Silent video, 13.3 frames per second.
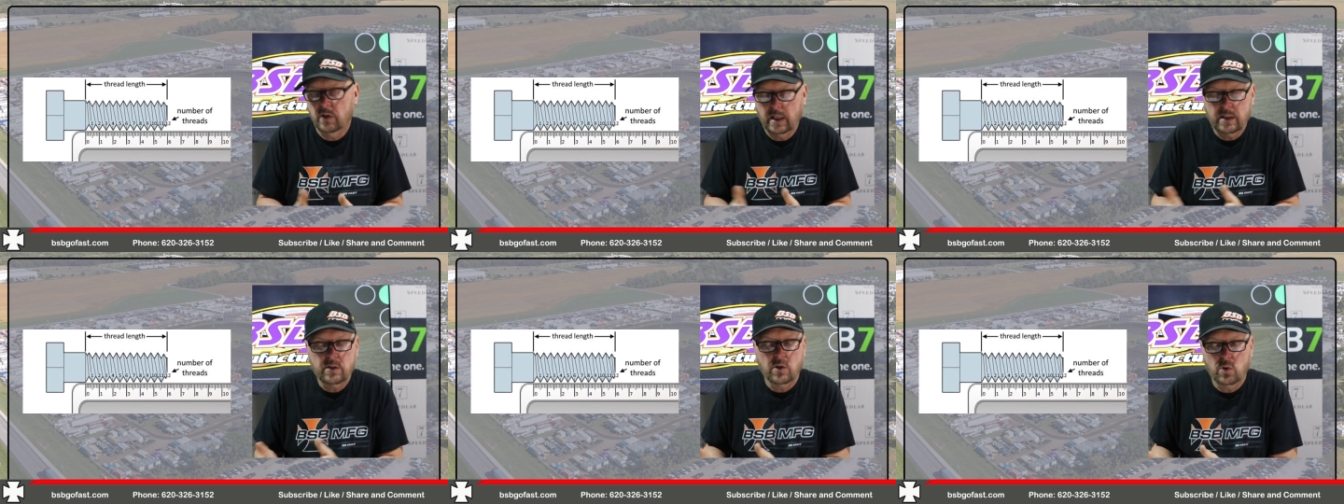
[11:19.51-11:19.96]

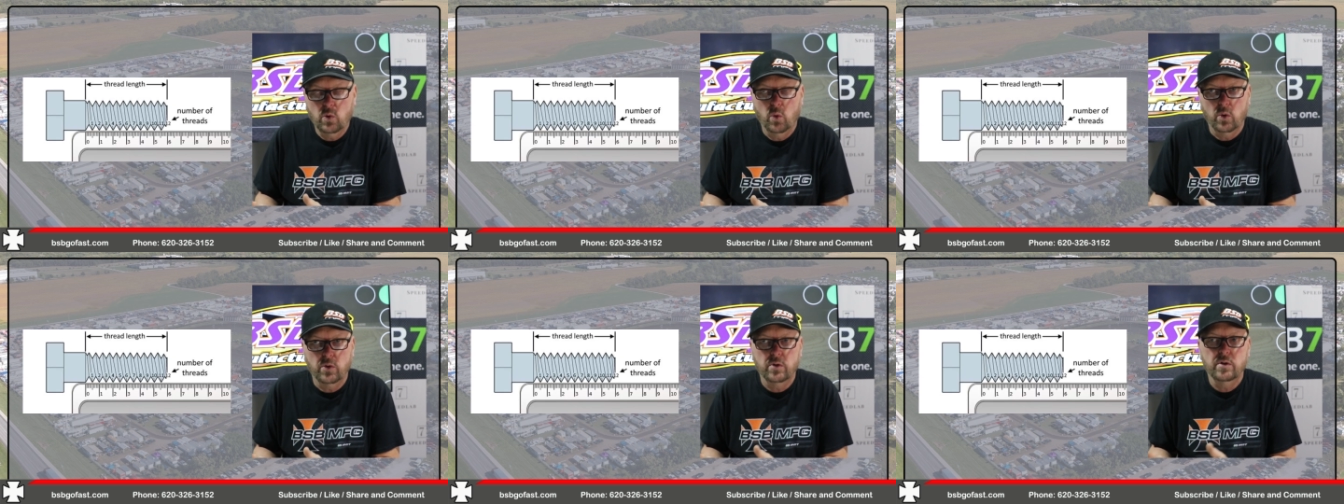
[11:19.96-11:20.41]
like the
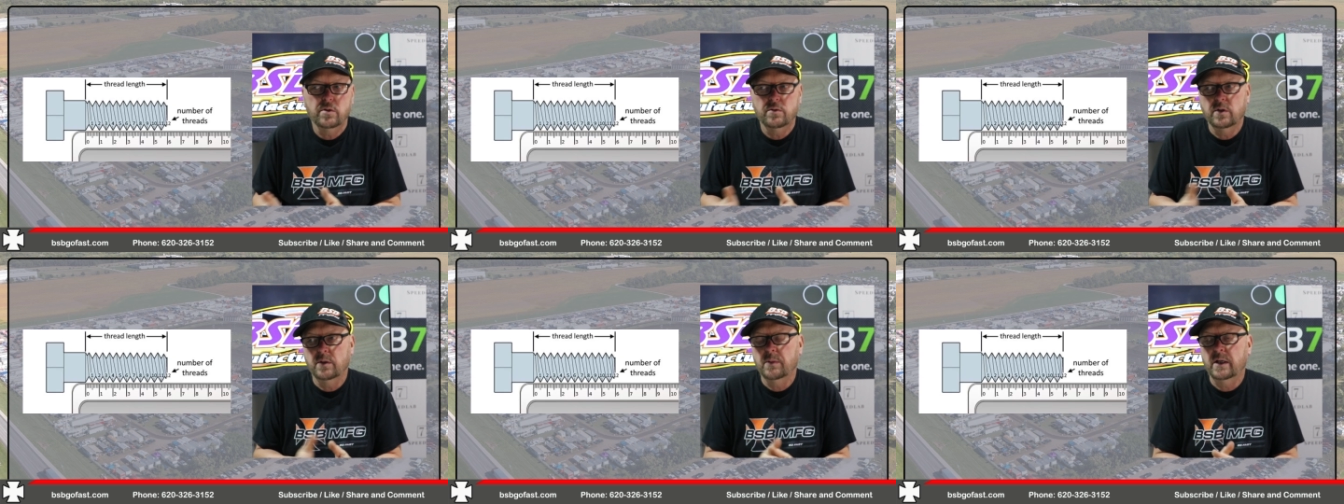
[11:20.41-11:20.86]
quarter,
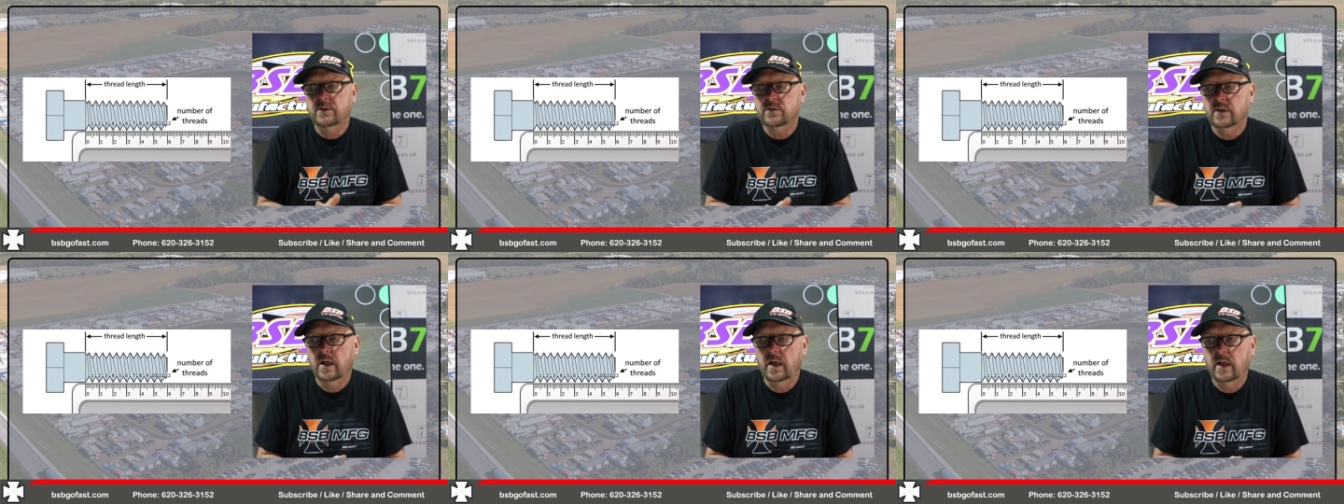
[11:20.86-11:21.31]
it, it might
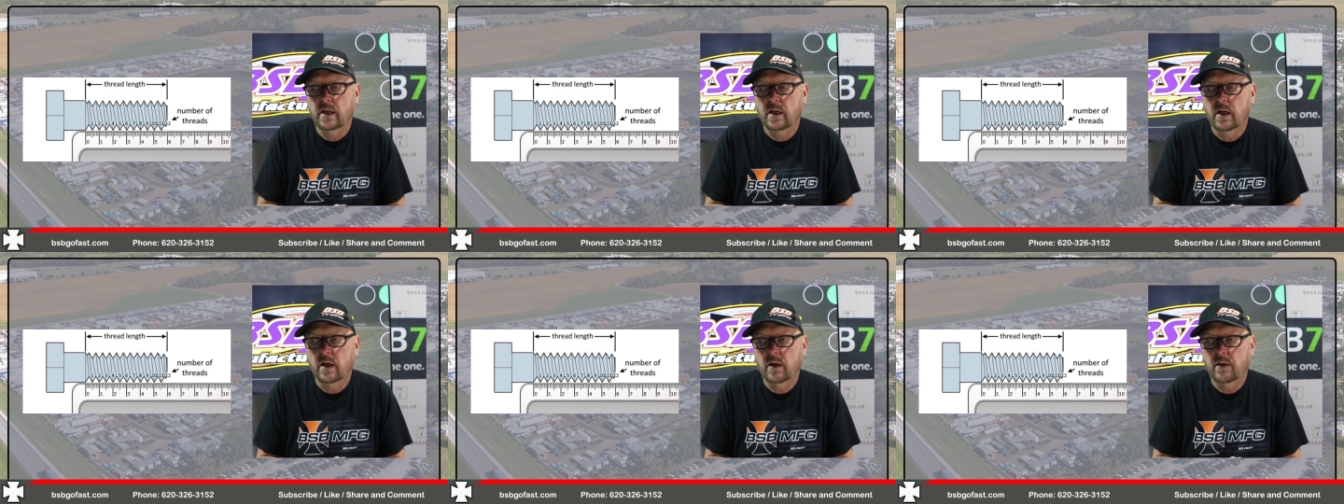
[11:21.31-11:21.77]
say
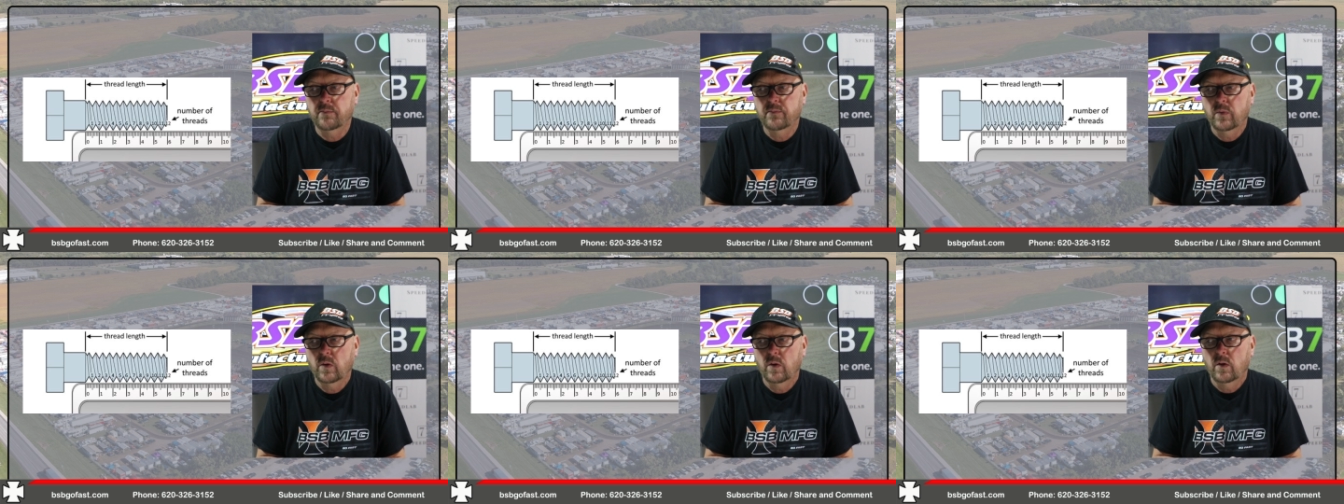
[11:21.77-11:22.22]
uh,
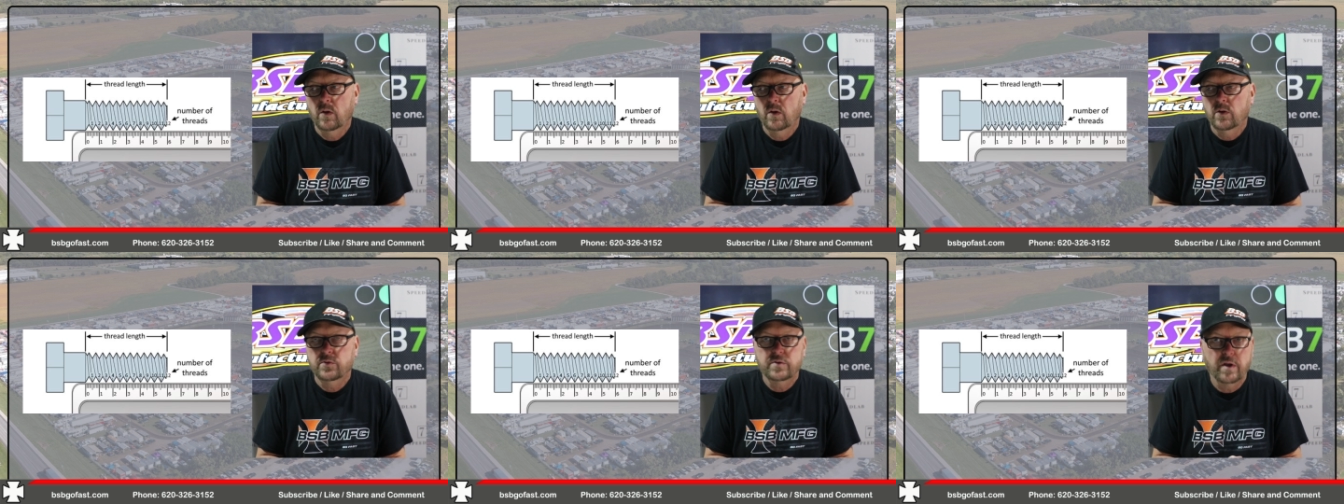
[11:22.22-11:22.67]

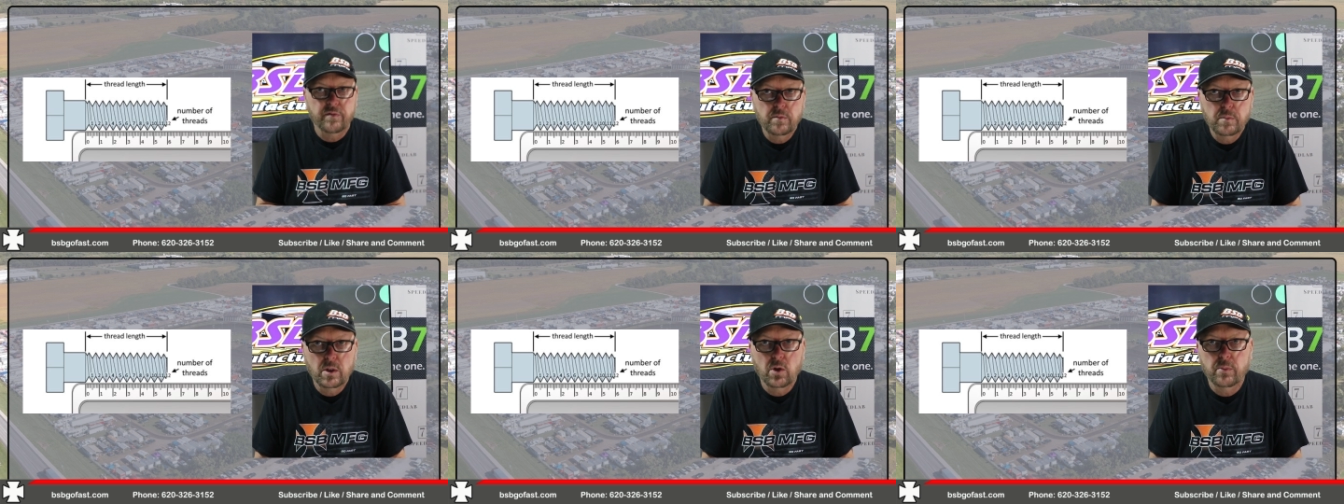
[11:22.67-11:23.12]

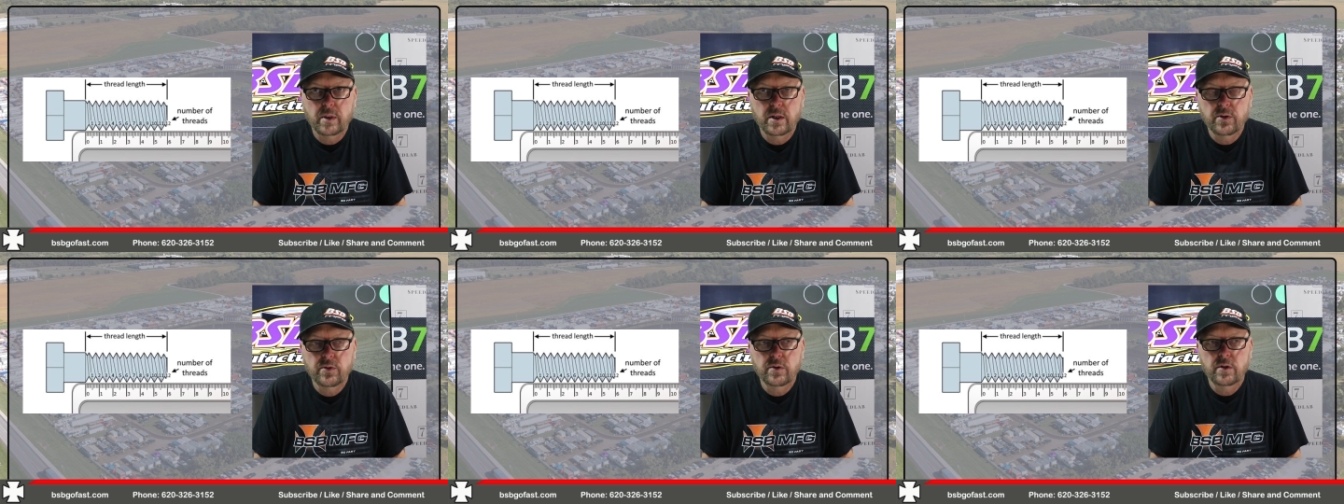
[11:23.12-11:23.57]
7
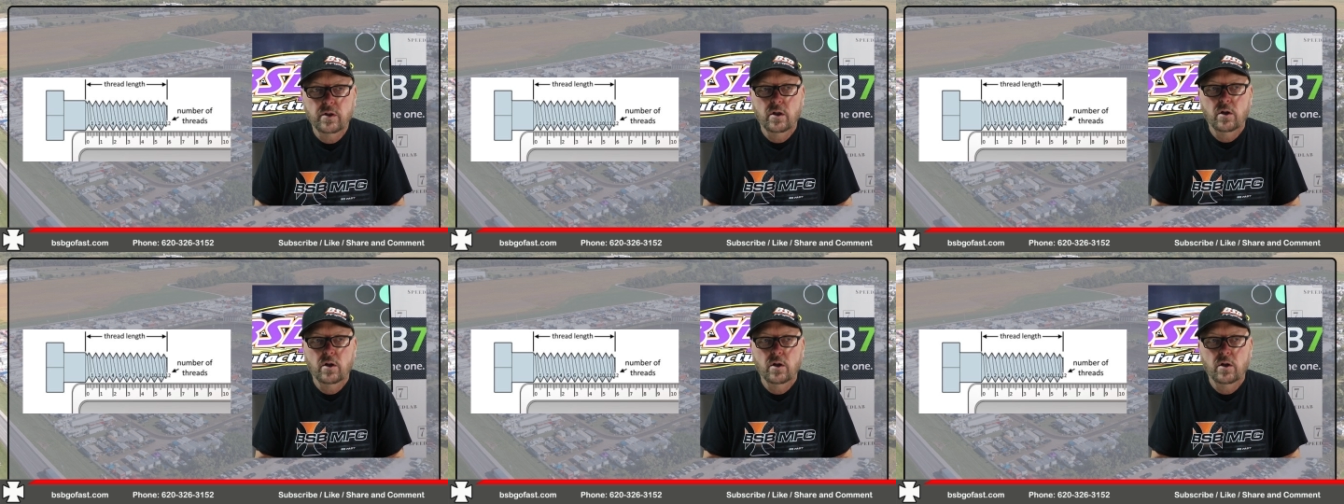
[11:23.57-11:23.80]
millimeter